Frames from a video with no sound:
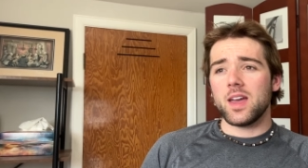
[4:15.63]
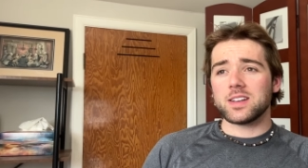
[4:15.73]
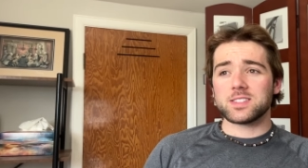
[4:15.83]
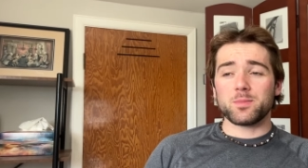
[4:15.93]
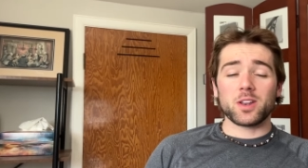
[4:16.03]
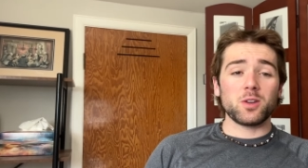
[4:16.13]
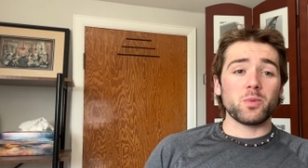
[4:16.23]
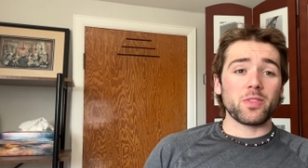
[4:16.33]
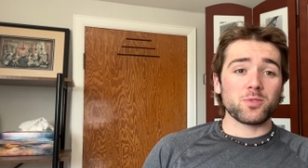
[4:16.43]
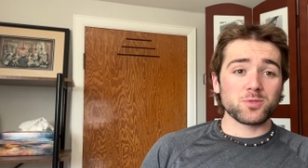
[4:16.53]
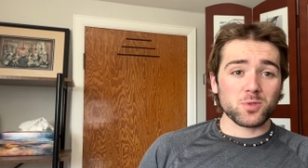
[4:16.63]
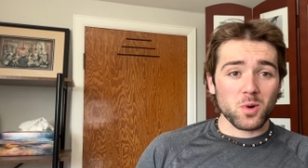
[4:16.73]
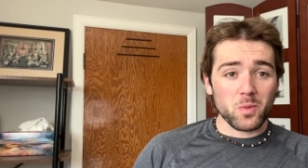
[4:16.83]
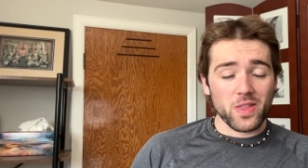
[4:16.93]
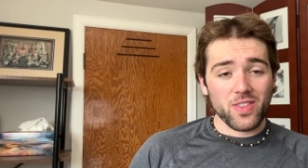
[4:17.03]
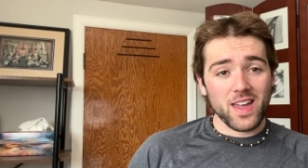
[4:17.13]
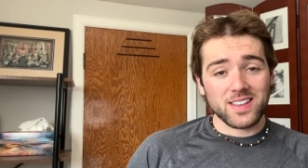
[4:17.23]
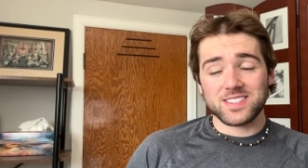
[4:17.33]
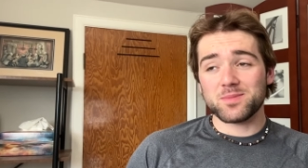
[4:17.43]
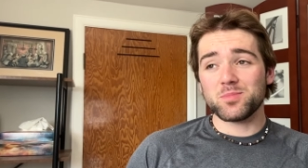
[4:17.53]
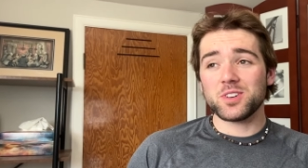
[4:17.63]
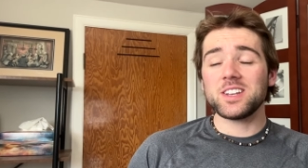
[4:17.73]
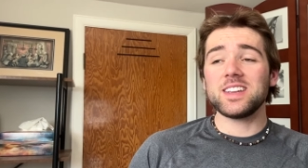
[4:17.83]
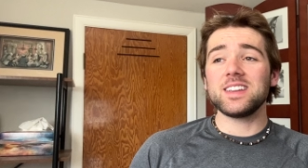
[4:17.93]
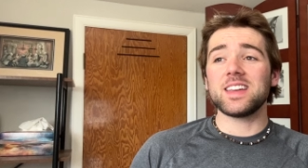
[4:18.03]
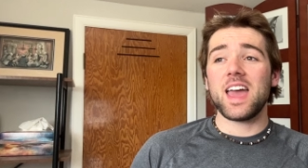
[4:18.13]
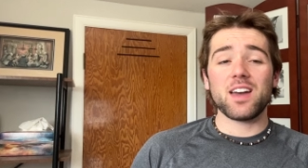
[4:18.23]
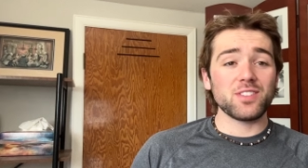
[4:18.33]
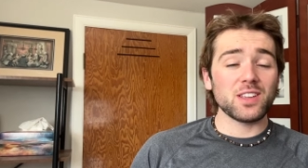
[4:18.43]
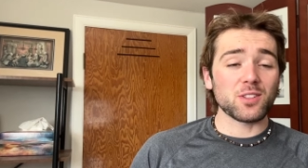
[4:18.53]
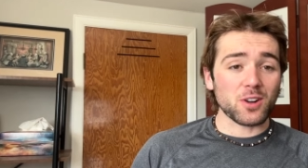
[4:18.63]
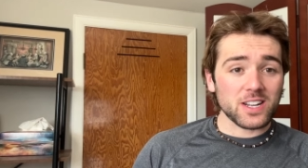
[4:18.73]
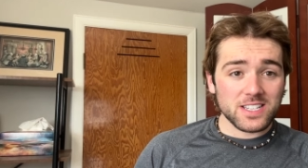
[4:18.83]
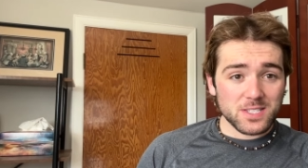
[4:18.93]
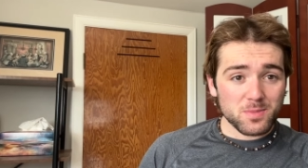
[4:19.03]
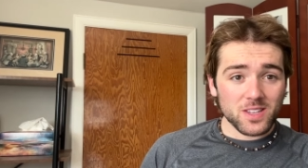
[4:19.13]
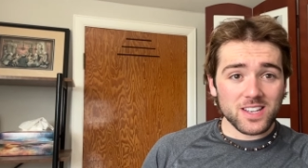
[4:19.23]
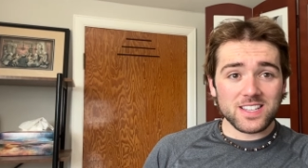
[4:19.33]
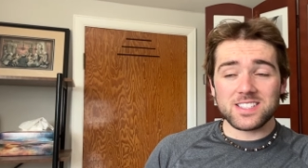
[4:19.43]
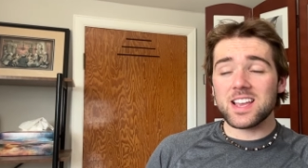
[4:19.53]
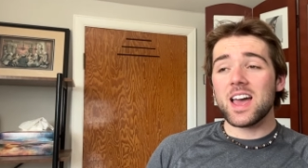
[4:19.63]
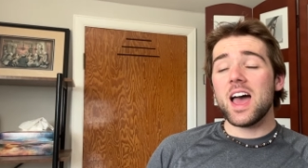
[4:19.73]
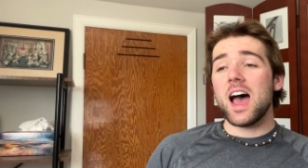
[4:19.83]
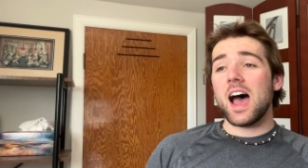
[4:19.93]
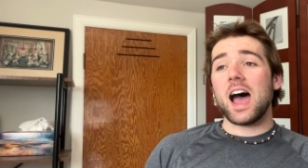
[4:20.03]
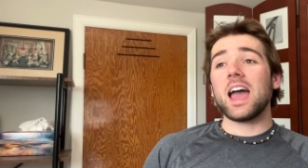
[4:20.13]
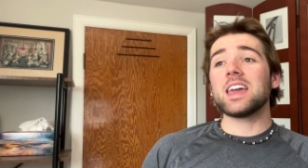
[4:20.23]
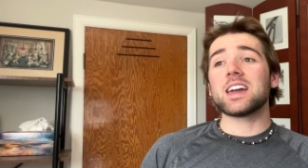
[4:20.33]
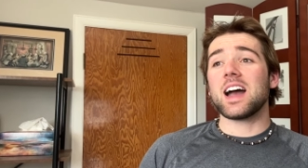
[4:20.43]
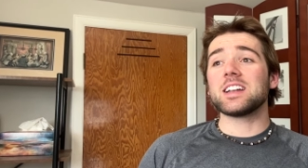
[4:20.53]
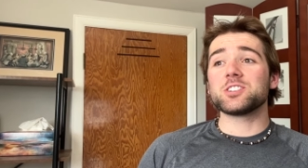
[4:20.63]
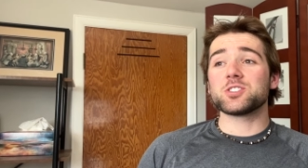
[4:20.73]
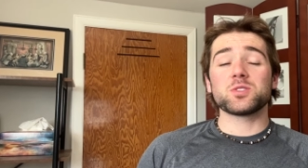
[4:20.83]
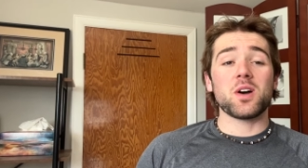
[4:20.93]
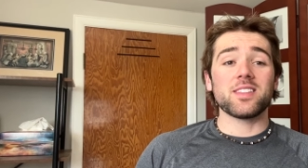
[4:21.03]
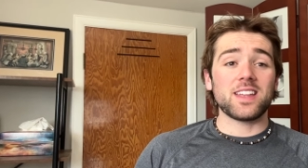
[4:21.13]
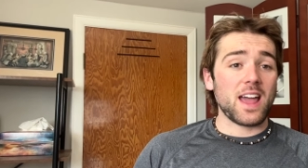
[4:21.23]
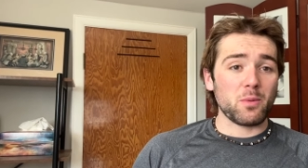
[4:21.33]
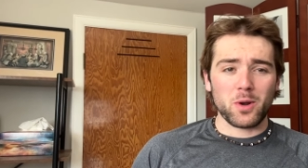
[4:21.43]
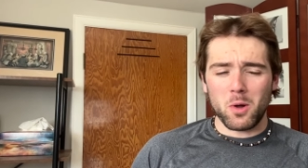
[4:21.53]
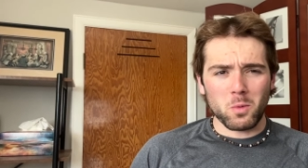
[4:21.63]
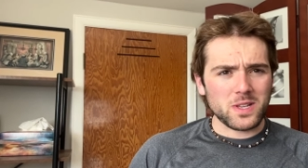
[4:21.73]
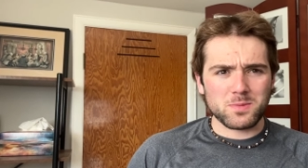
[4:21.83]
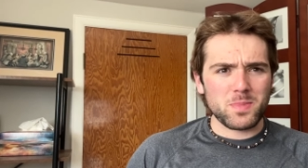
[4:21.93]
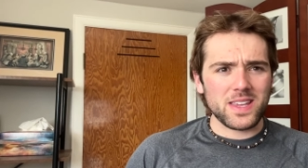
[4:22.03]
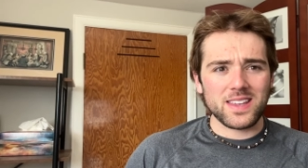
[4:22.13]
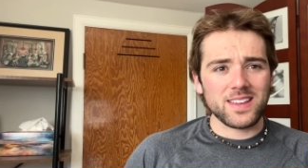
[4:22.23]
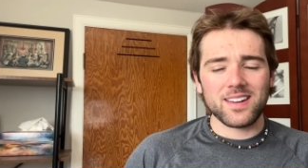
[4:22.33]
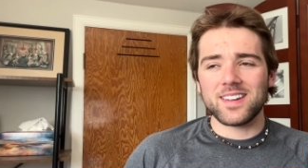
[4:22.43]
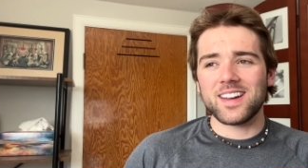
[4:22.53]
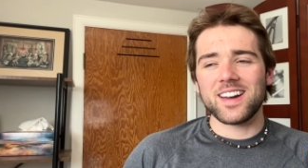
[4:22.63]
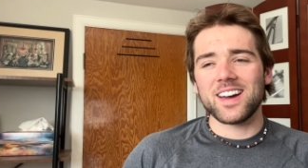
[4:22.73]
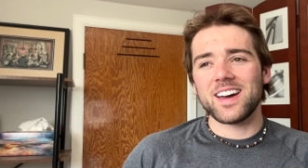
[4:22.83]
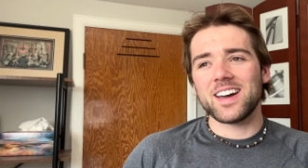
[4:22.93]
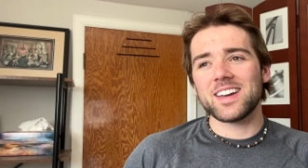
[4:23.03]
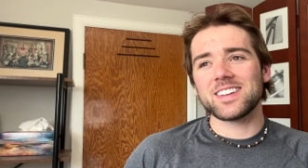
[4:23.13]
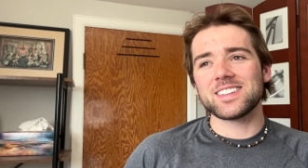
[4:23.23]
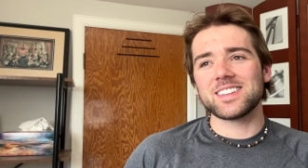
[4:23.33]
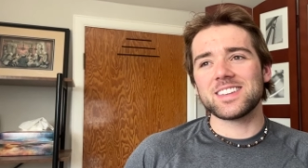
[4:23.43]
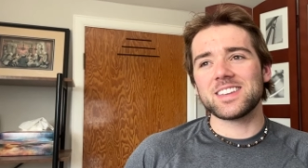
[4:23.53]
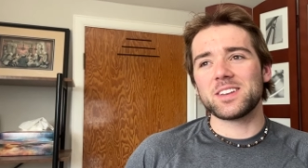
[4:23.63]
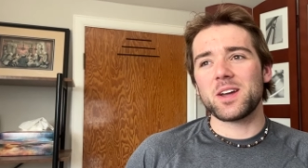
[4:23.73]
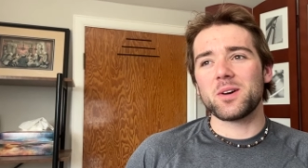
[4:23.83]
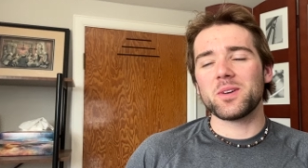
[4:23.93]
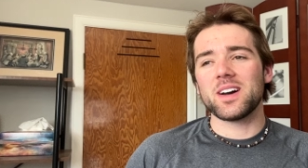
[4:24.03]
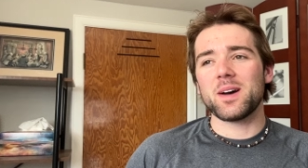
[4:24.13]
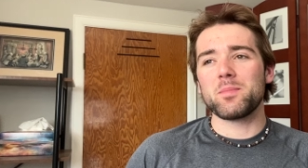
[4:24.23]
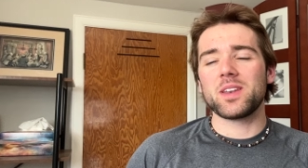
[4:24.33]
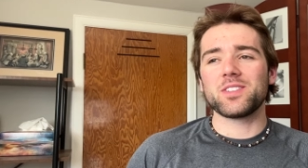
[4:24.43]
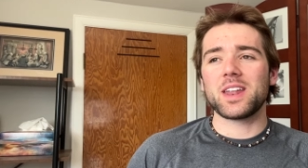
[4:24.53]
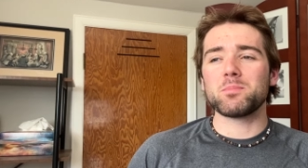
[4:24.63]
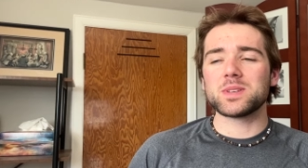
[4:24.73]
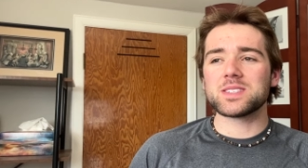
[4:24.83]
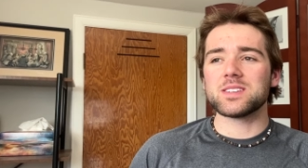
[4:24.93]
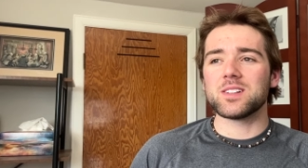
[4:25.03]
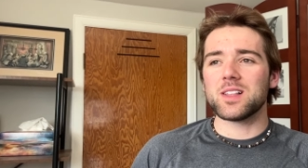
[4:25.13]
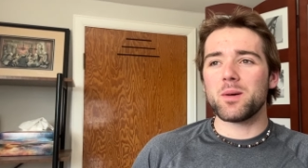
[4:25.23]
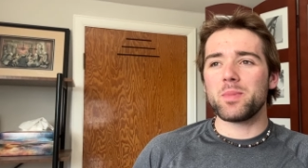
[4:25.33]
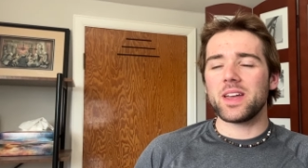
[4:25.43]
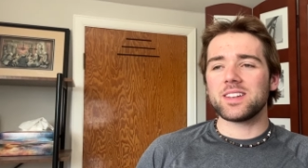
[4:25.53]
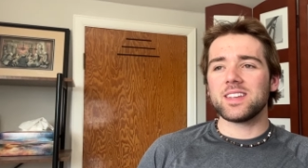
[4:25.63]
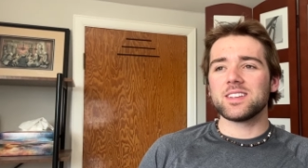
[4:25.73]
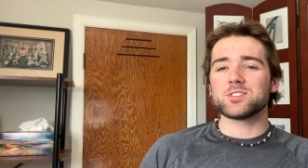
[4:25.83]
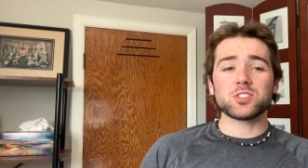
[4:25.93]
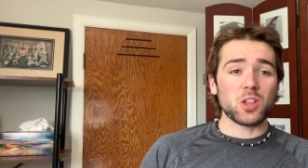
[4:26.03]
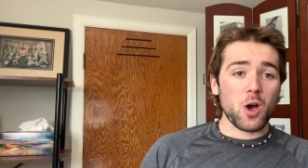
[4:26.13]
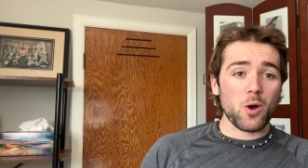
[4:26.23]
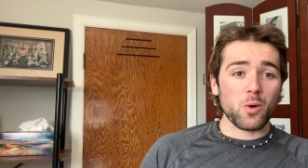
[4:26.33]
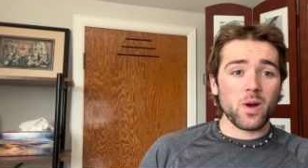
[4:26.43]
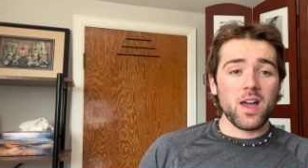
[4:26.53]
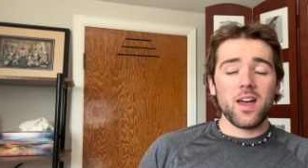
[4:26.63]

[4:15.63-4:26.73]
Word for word: as somebody who went through school with like some pretty heavy learning disabilities, I kind of just thought that I would always be, uh, you know, a bit of an imbecile, a bit slow.